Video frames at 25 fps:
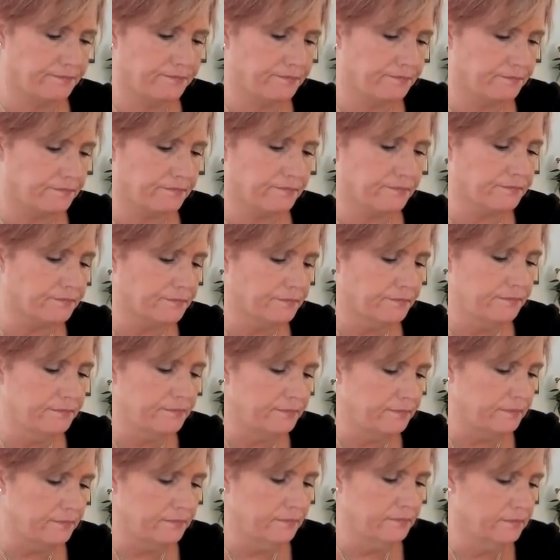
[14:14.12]

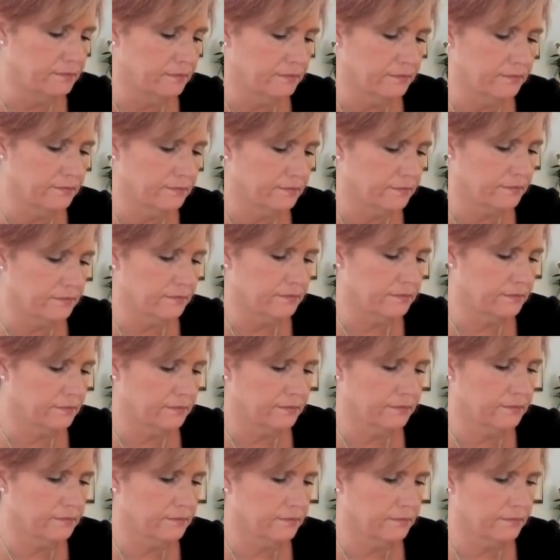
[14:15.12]

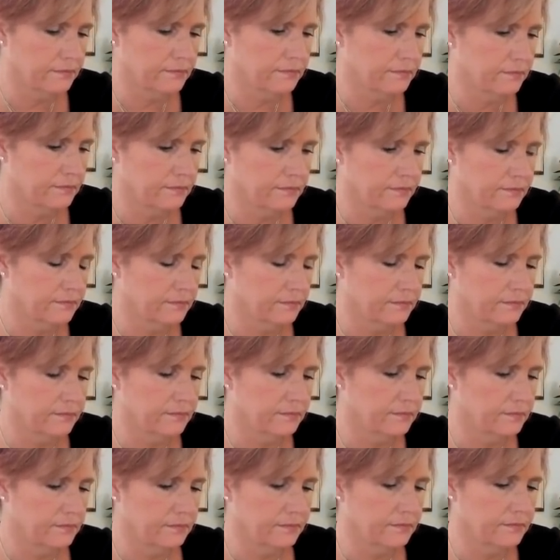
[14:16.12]

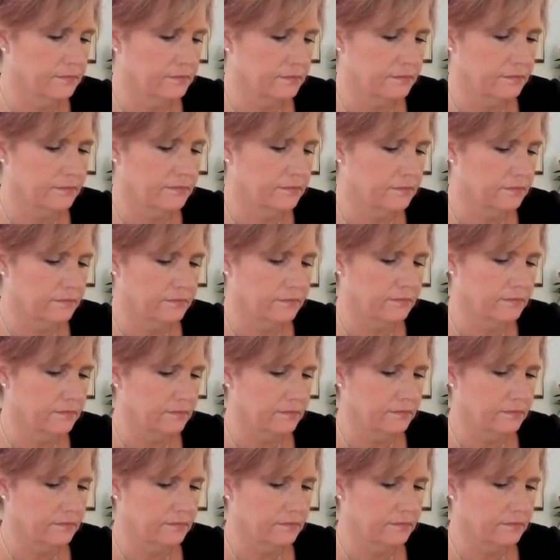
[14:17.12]
Nobody speaks.